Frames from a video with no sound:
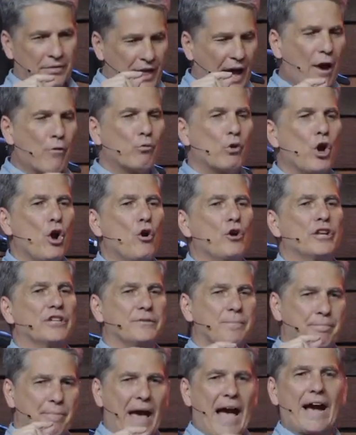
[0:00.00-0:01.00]
That road
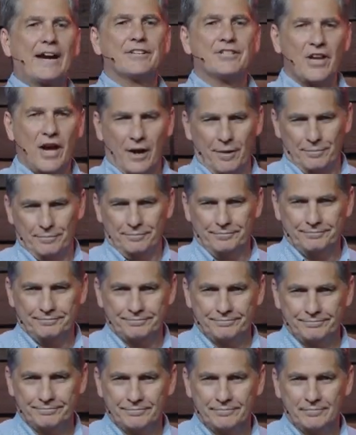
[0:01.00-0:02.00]
is backed up.
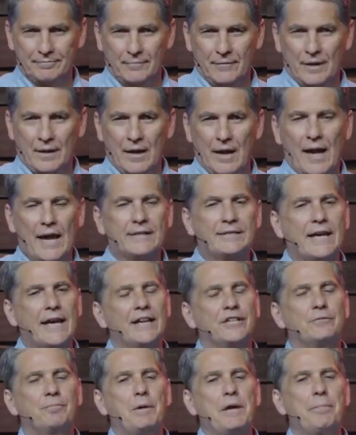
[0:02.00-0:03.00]
It
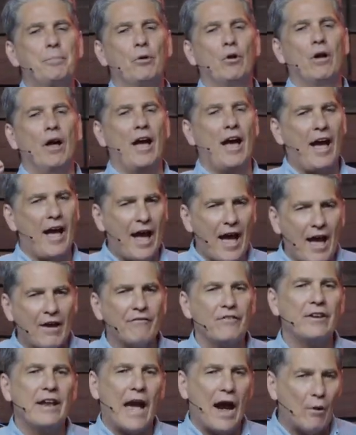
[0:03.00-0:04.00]
takes people a
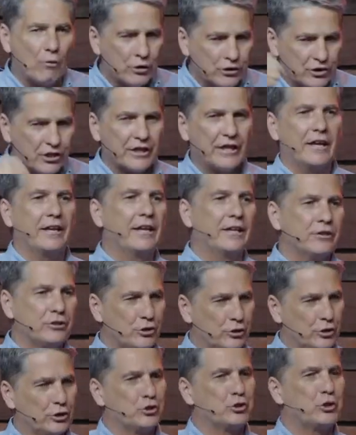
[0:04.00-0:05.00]
half an hour to get
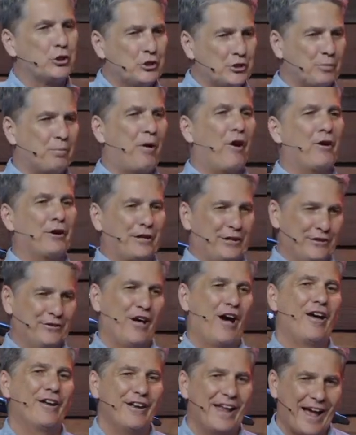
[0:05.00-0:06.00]
into the church parking
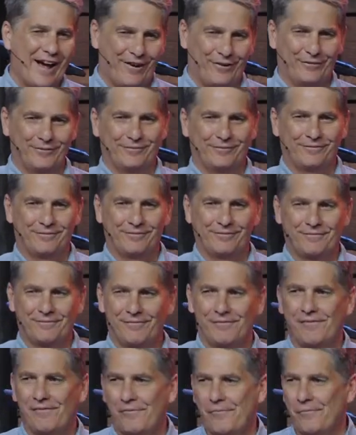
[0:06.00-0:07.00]
lot now.
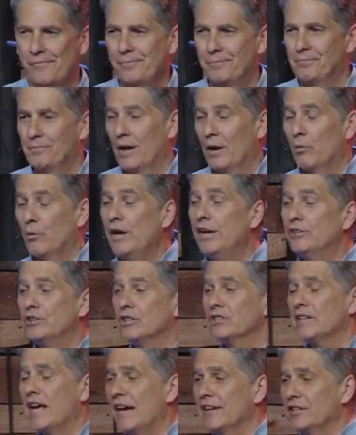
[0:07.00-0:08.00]
We
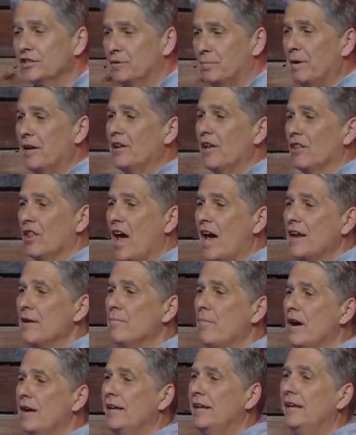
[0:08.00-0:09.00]
just had to spend a lot
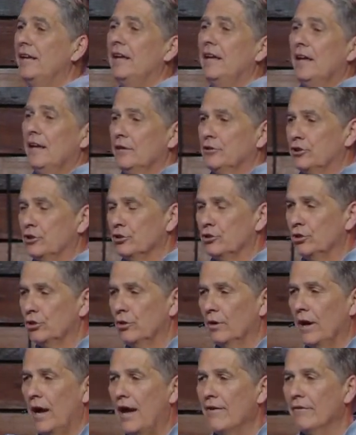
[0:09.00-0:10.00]
of money to
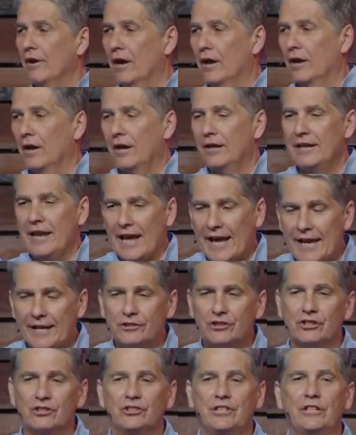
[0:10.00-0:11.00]
do, have a, an
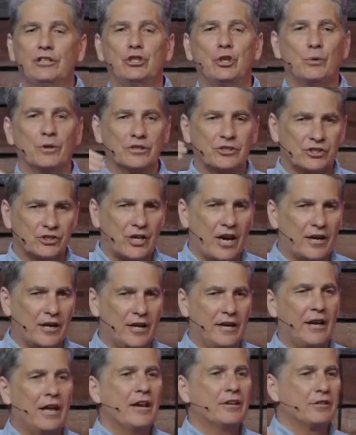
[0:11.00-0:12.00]
agency do a
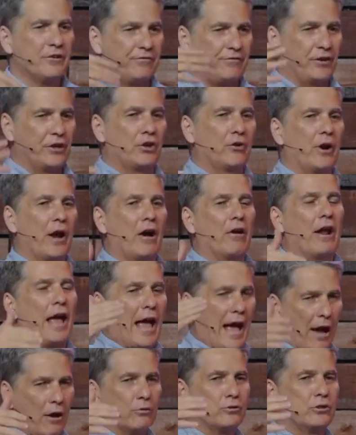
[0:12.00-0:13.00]
study to figure out
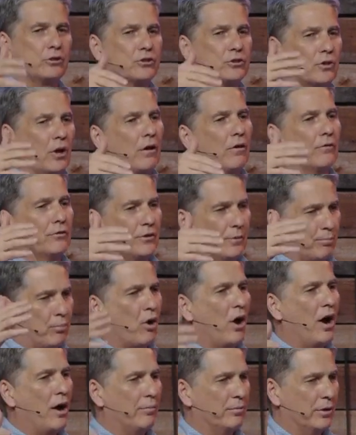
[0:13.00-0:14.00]
how to solve the
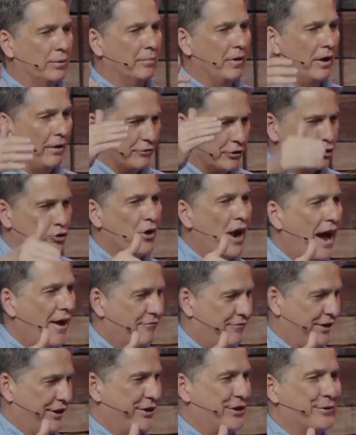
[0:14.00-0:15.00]
problem of the
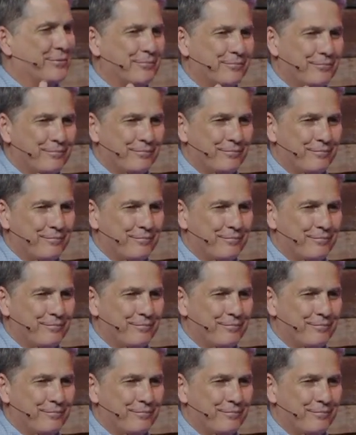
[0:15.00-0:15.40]
traffic.